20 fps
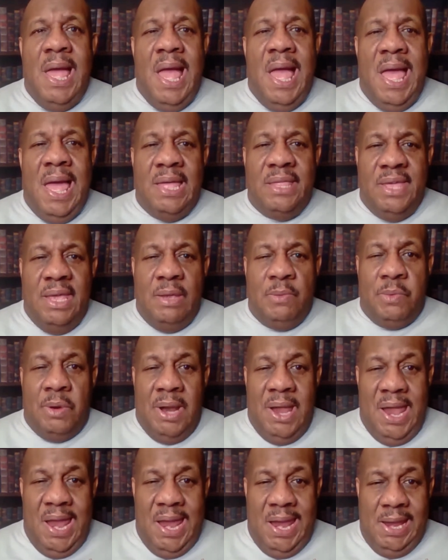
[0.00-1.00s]
And they were
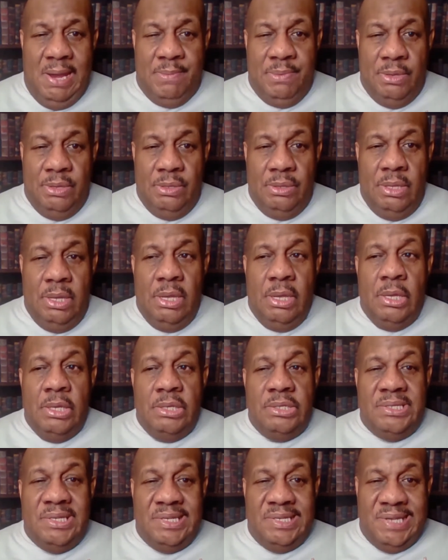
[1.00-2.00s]
able
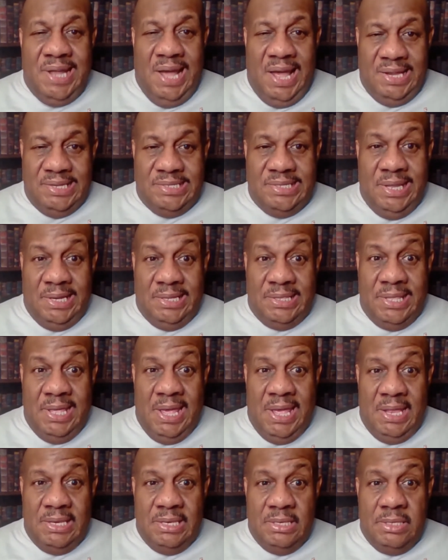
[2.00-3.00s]
to dissect
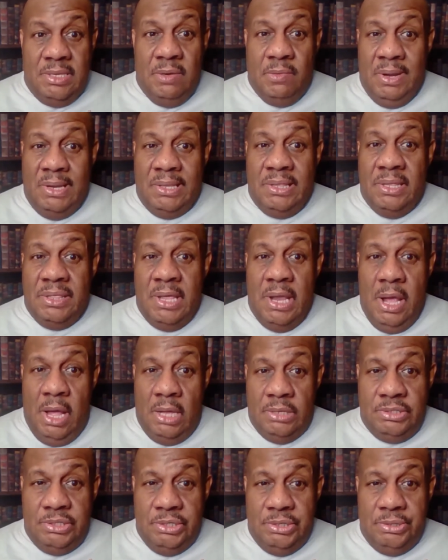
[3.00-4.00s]
that the way that they
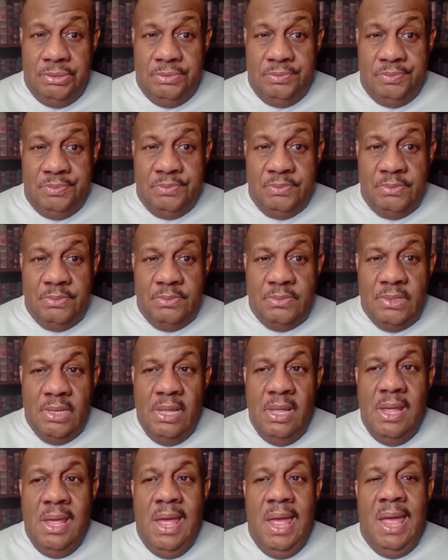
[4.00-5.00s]
ought to.
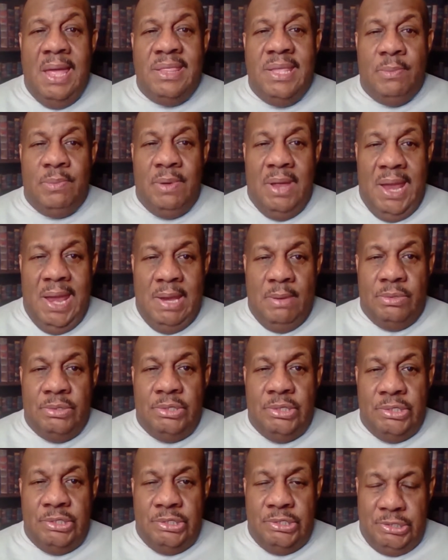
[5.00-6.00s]
And they were able to
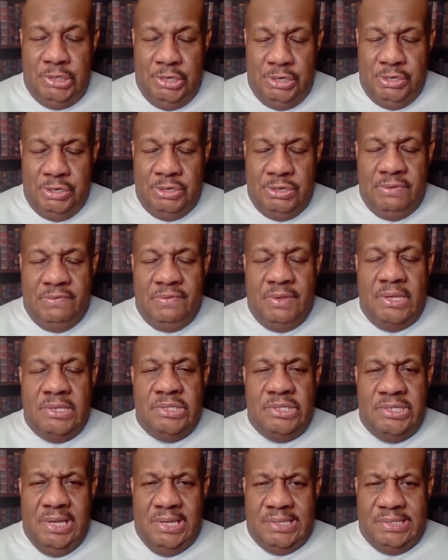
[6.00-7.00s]
serve
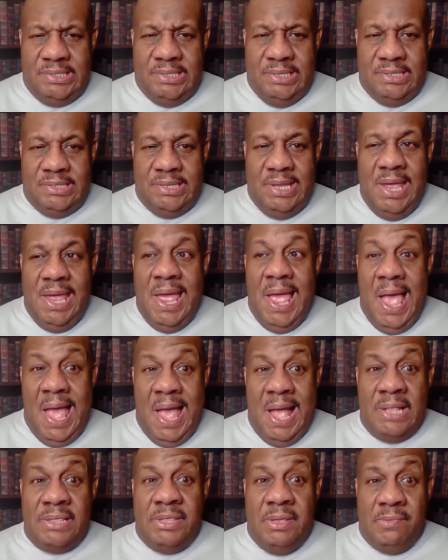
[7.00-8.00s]
justice
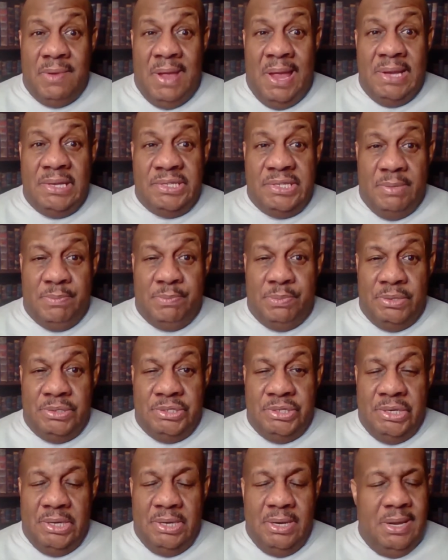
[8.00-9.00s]
at the right
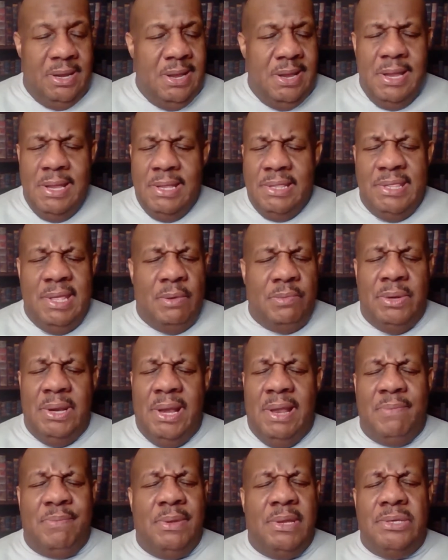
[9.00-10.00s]
temperature. There would
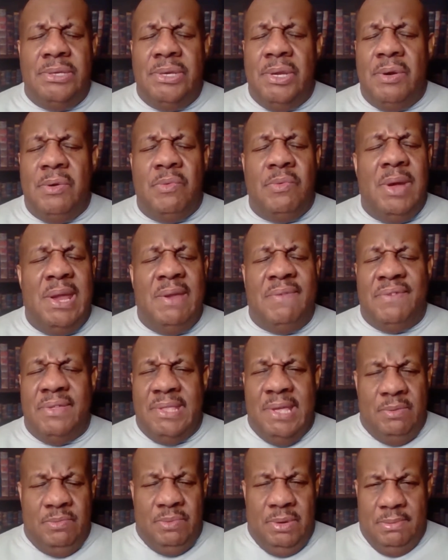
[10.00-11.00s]
have been no way for
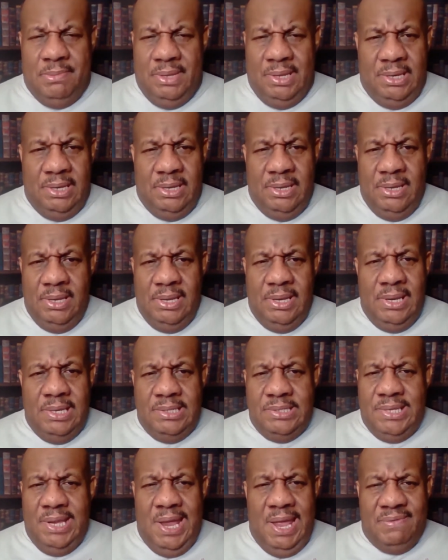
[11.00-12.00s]
that woman
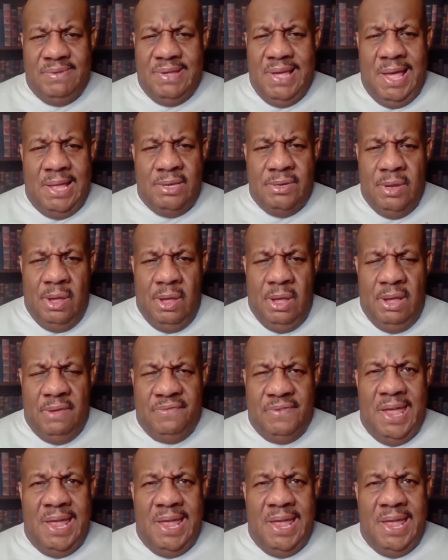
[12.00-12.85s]
to have gotten off.